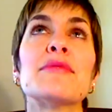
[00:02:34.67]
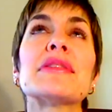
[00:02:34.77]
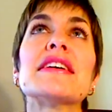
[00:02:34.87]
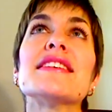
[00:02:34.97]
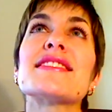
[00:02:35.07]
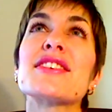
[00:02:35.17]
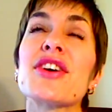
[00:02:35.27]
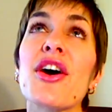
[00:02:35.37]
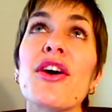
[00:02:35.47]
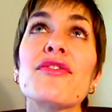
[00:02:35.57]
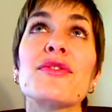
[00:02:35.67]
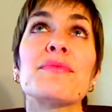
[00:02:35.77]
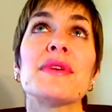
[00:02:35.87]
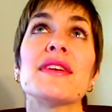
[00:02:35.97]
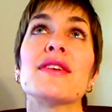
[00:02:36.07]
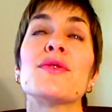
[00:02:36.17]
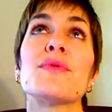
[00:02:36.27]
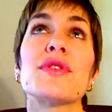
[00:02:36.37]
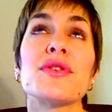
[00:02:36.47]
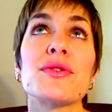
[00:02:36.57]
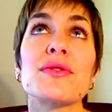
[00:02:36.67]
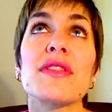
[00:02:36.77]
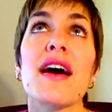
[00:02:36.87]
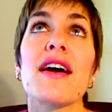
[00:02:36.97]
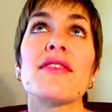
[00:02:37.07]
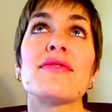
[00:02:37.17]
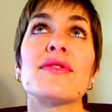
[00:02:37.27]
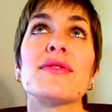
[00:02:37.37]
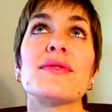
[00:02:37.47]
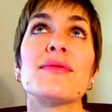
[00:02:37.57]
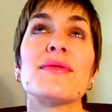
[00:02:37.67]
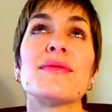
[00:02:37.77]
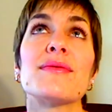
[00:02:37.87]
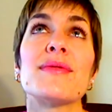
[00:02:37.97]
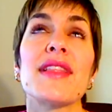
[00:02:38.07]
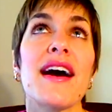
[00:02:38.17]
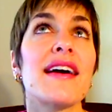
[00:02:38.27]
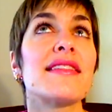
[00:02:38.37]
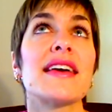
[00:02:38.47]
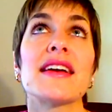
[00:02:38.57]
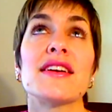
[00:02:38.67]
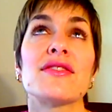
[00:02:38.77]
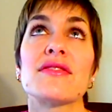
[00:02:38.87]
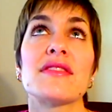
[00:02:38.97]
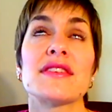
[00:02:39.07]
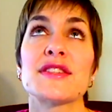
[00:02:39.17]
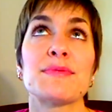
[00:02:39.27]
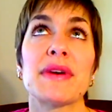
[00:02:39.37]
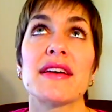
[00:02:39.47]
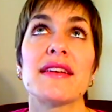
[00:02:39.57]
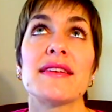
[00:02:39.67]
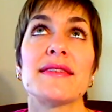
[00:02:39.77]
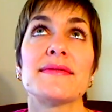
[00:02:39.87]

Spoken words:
Please cover me with your love while I lay here in this bed.